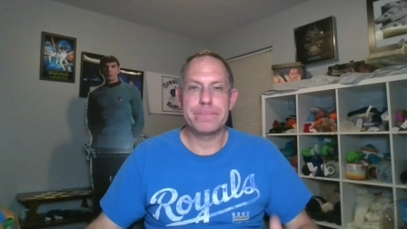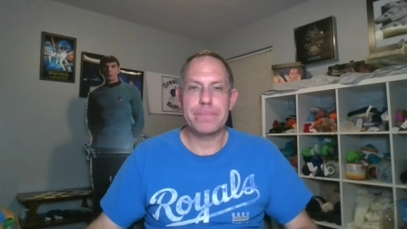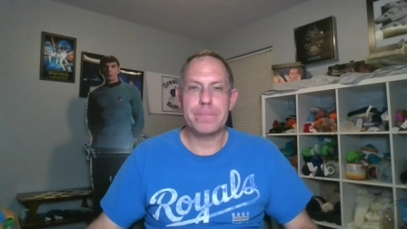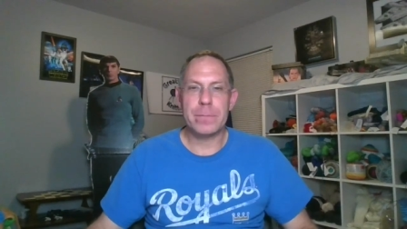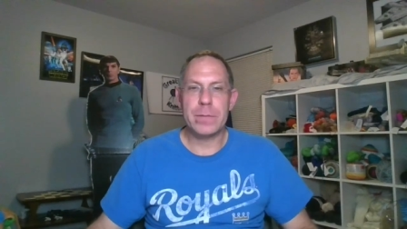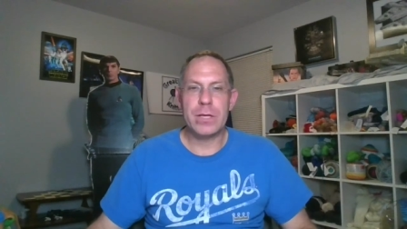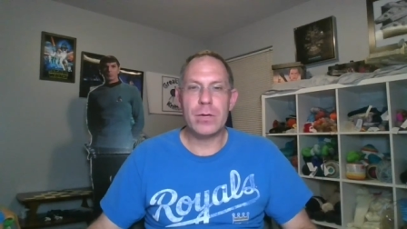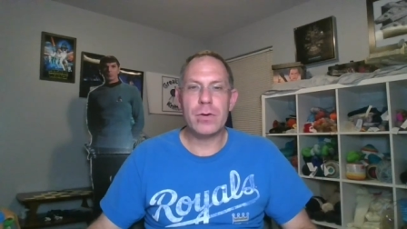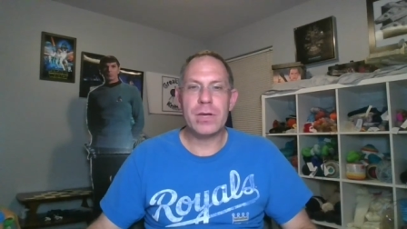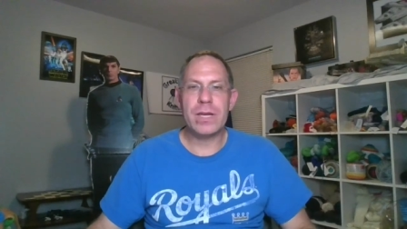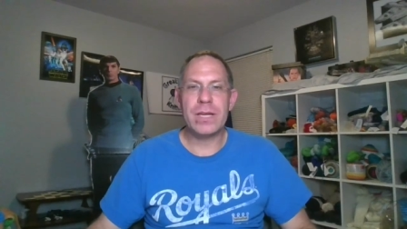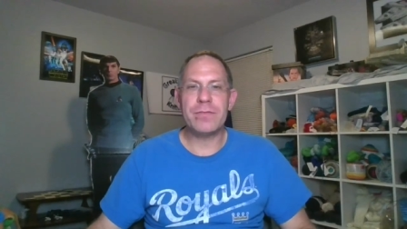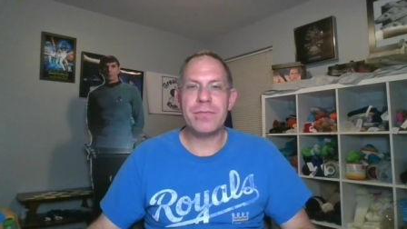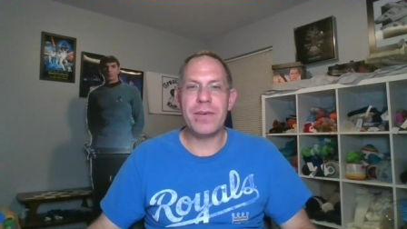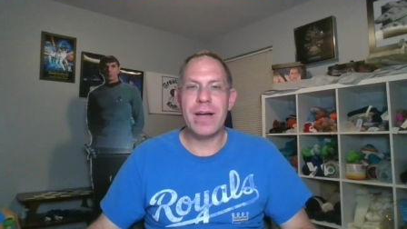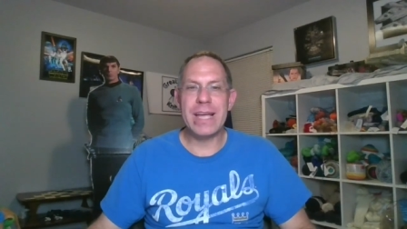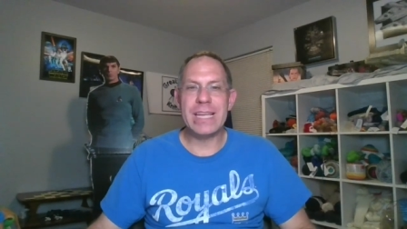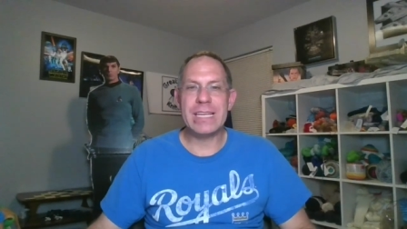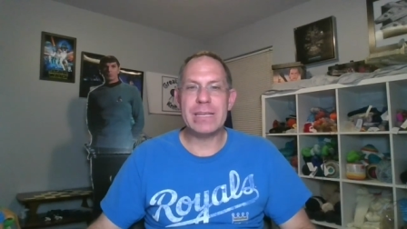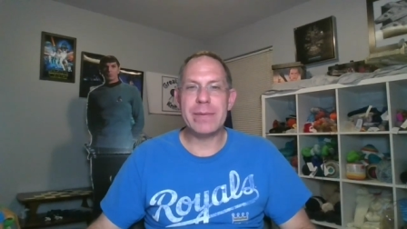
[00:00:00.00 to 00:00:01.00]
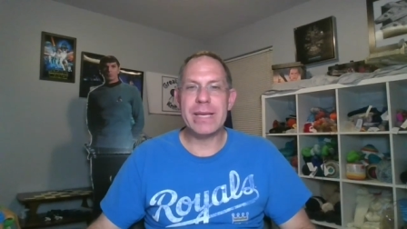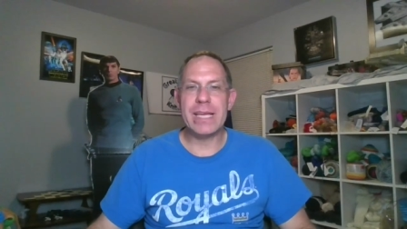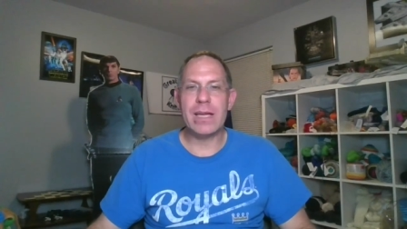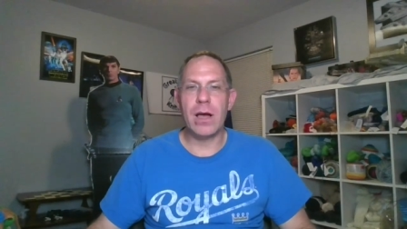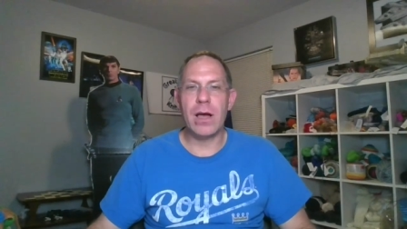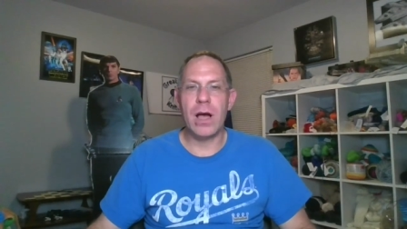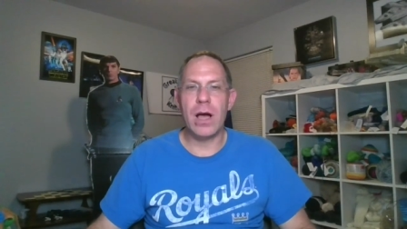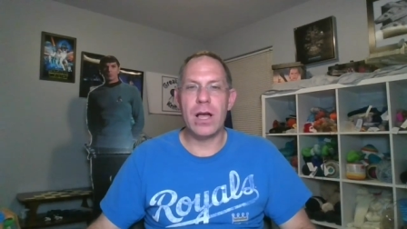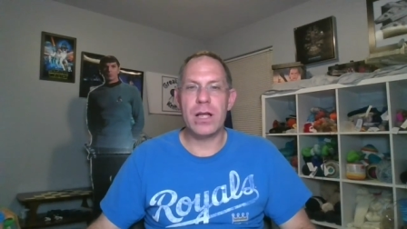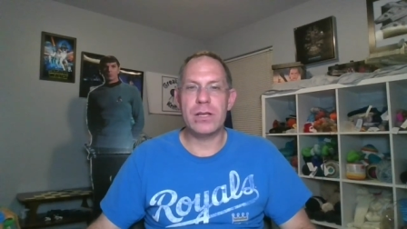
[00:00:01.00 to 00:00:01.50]
You can find
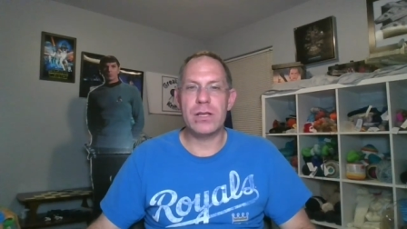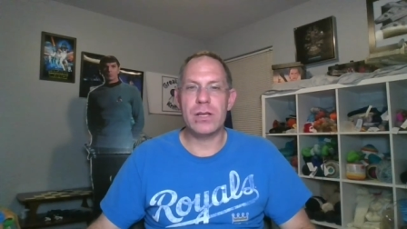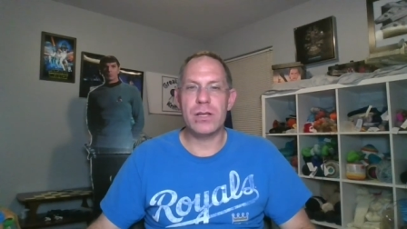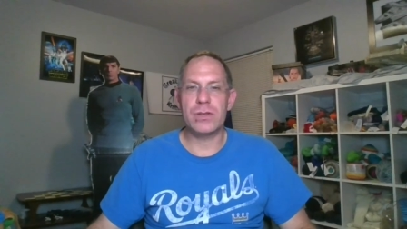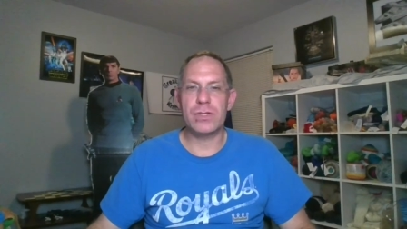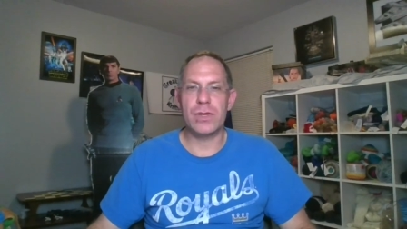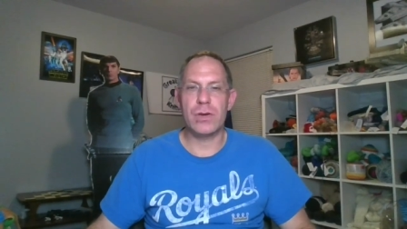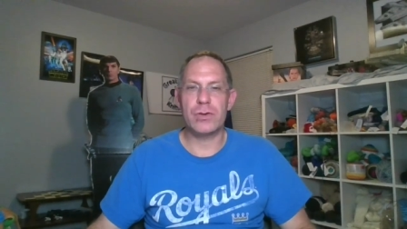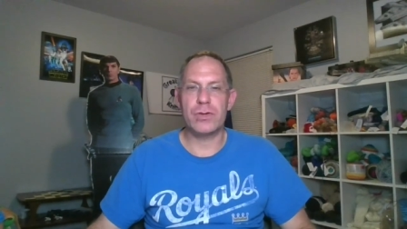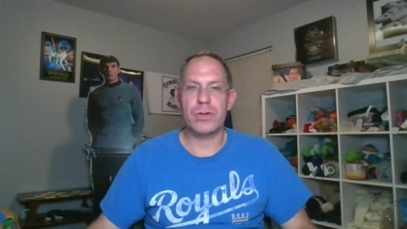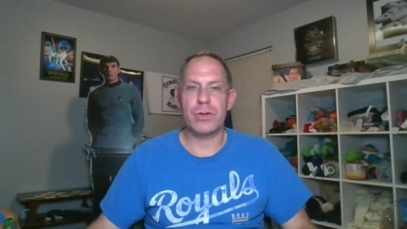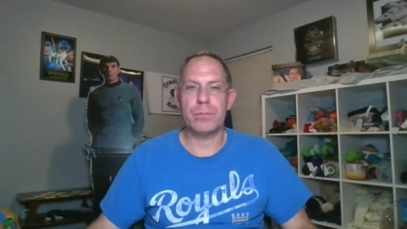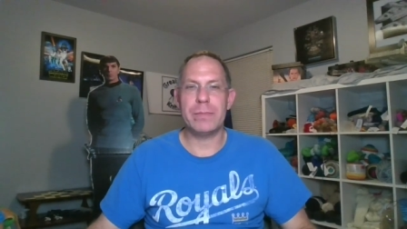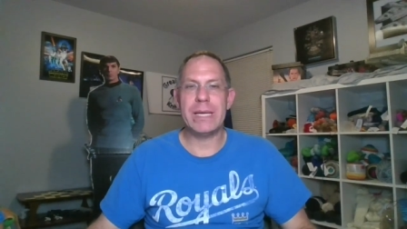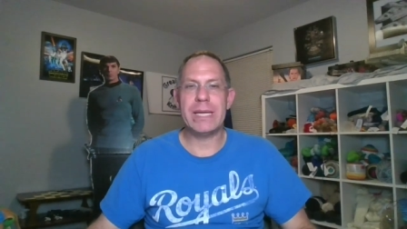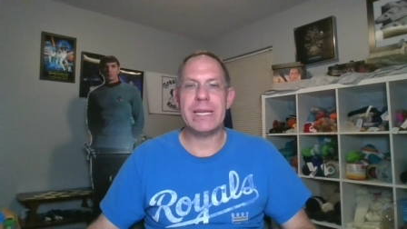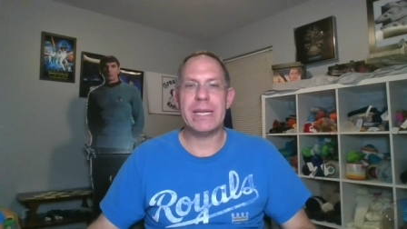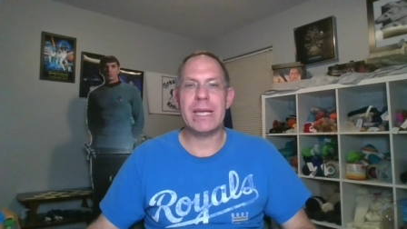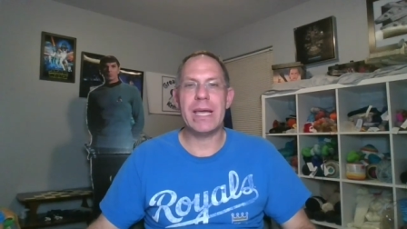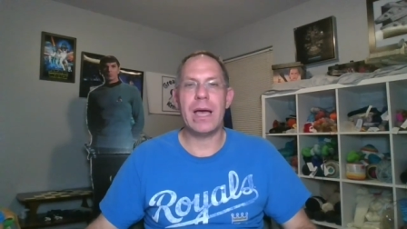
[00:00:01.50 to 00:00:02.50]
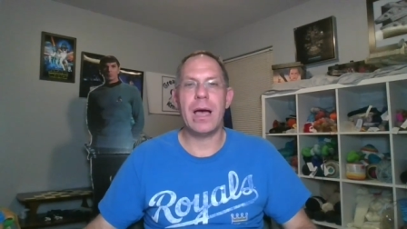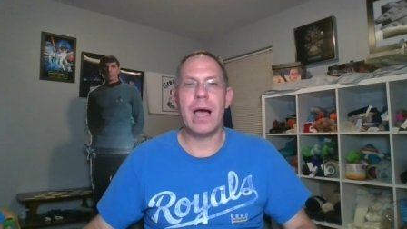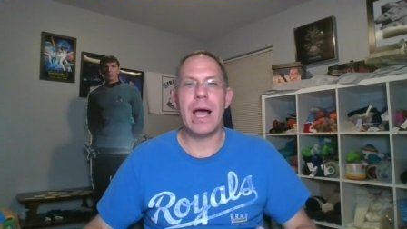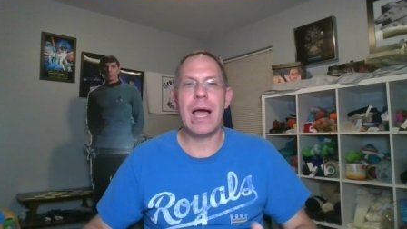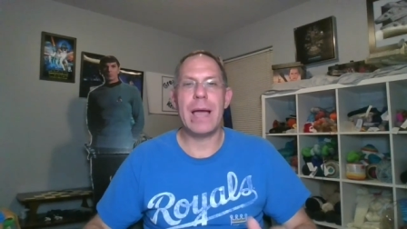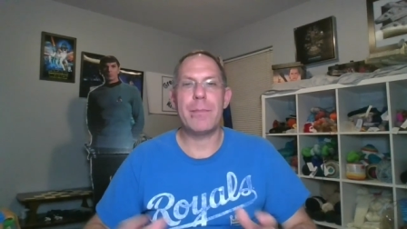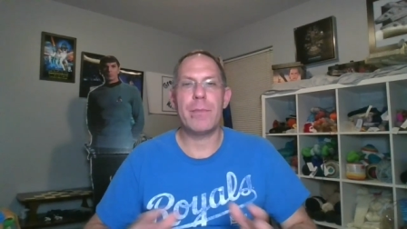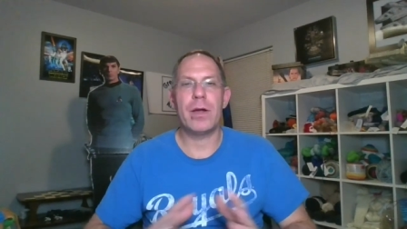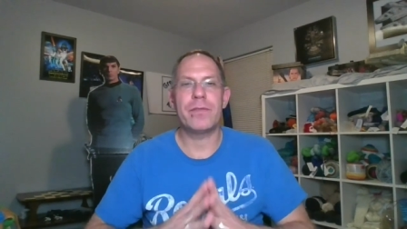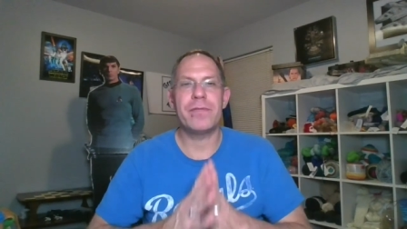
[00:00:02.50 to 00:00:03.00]
me on social media.
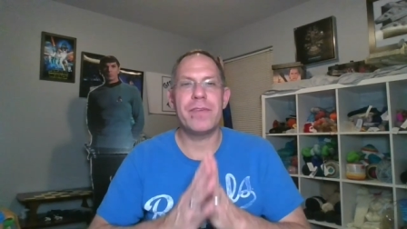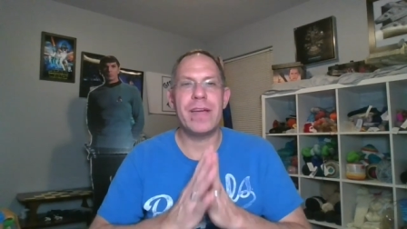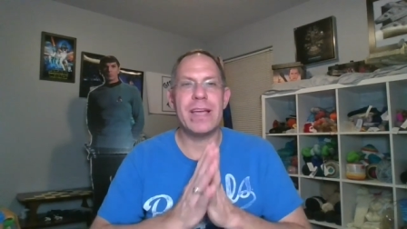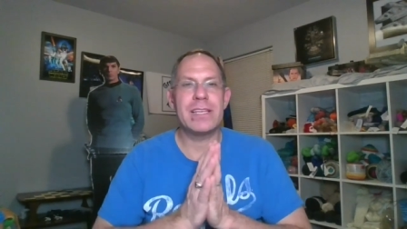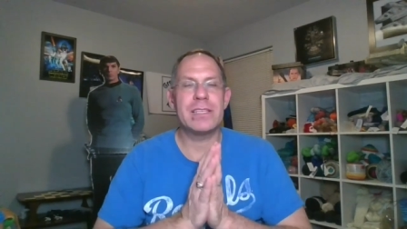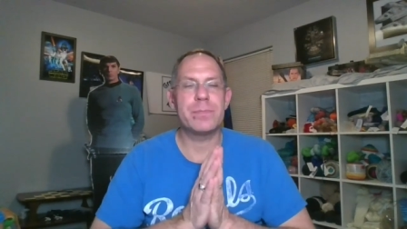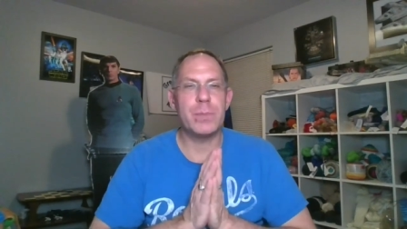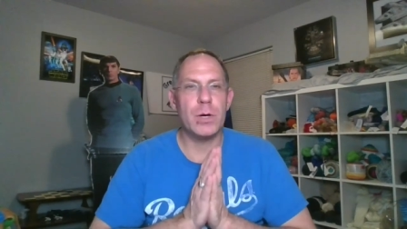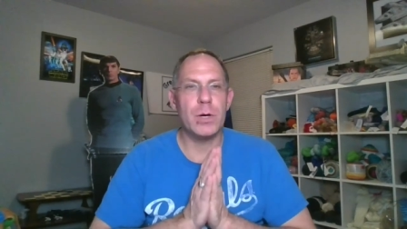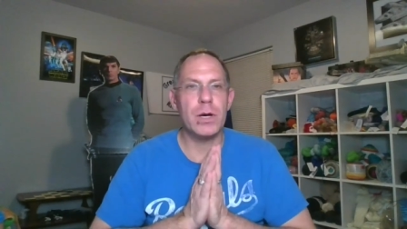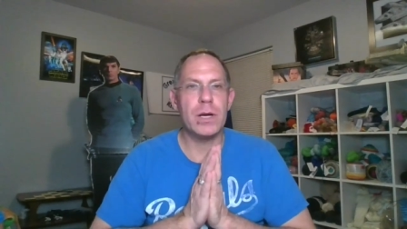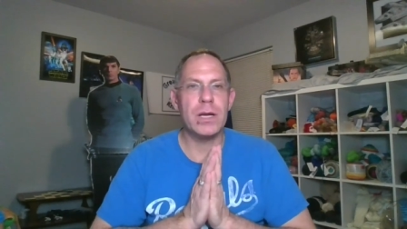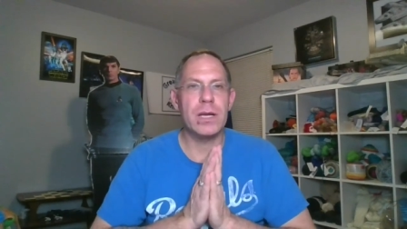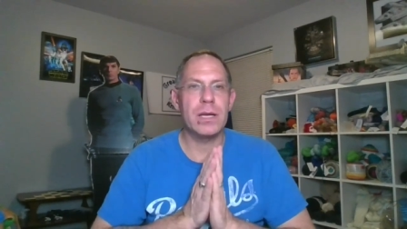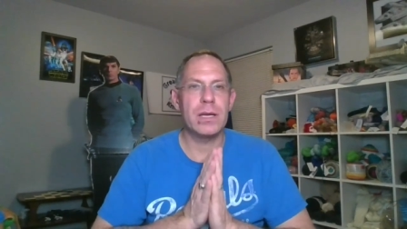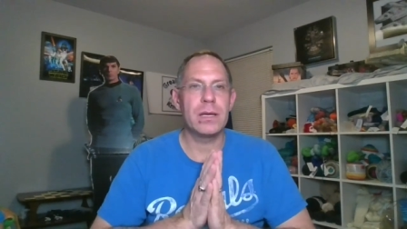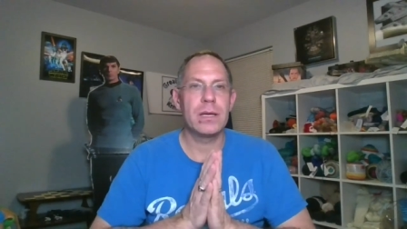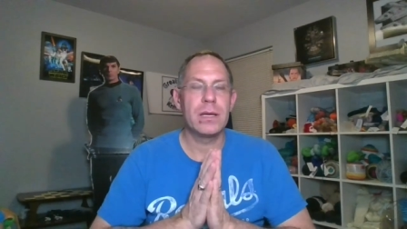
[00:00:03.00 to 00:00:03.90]
I'm on Facebook.